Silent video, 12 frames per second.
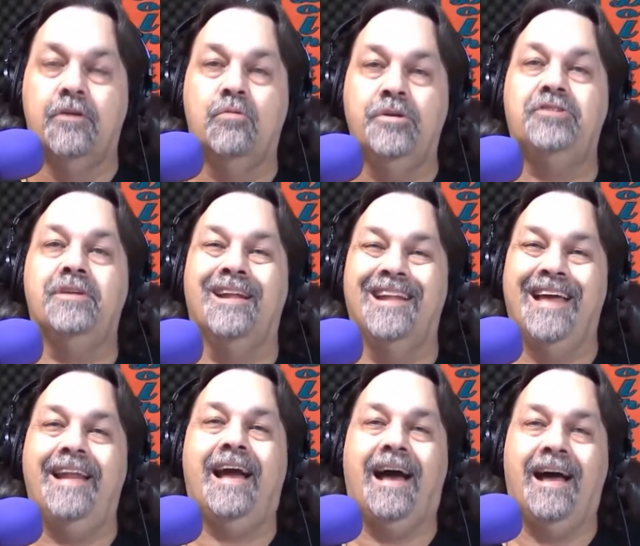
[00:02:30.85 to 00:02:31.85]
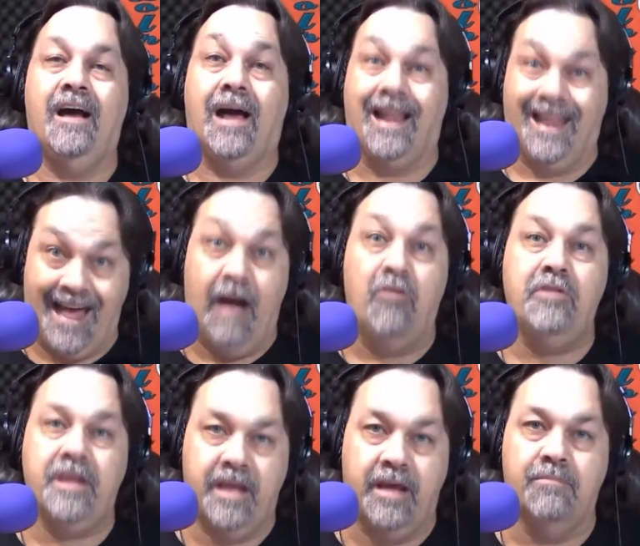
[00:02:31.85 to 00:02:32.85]
we should have let
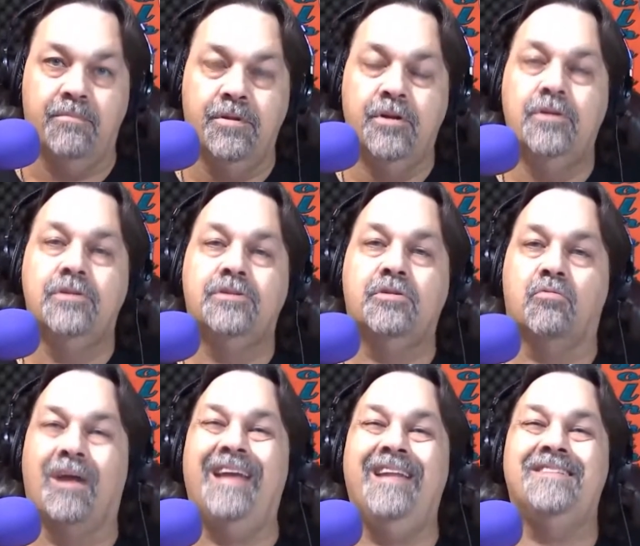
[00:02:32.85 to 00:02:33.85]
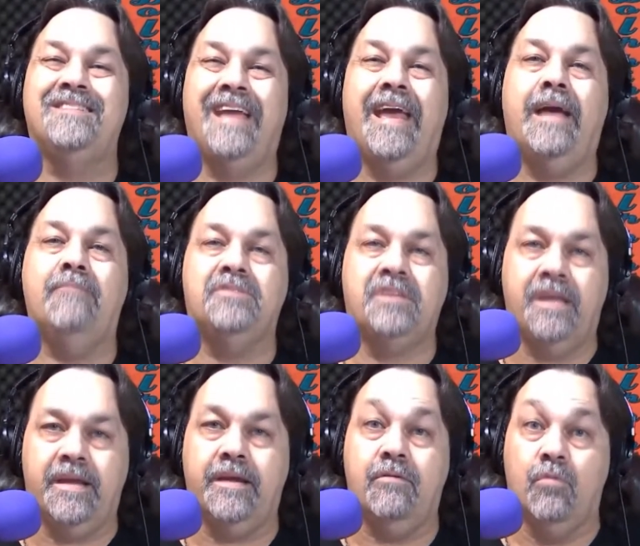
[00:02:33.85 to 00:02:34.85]
allowed him to write his damn
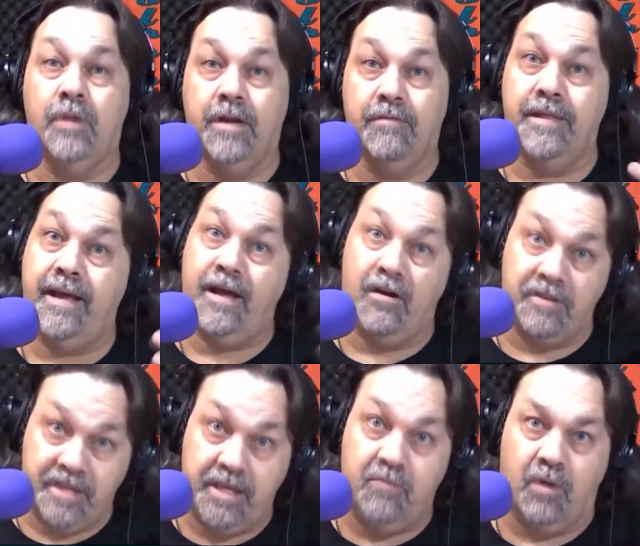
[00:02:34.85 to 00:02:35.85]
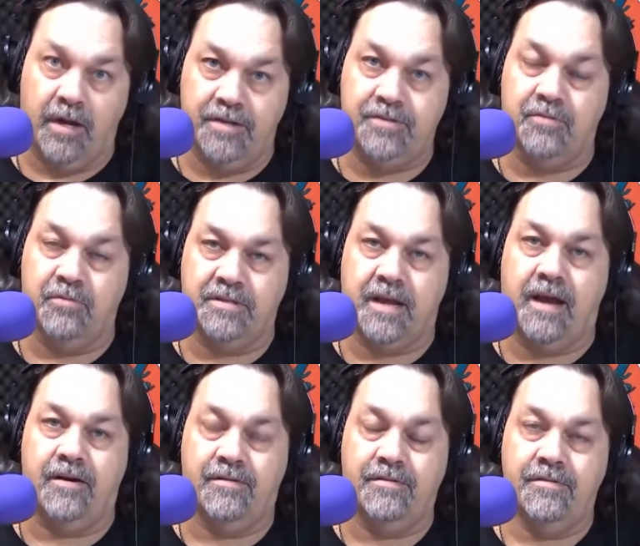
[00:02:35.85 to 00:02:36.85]
ticket whenever the hell he wanted to
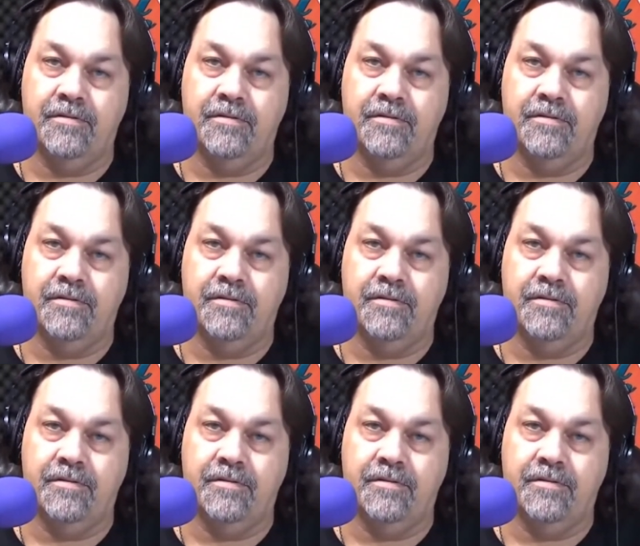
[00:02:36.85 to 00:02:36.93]
retire.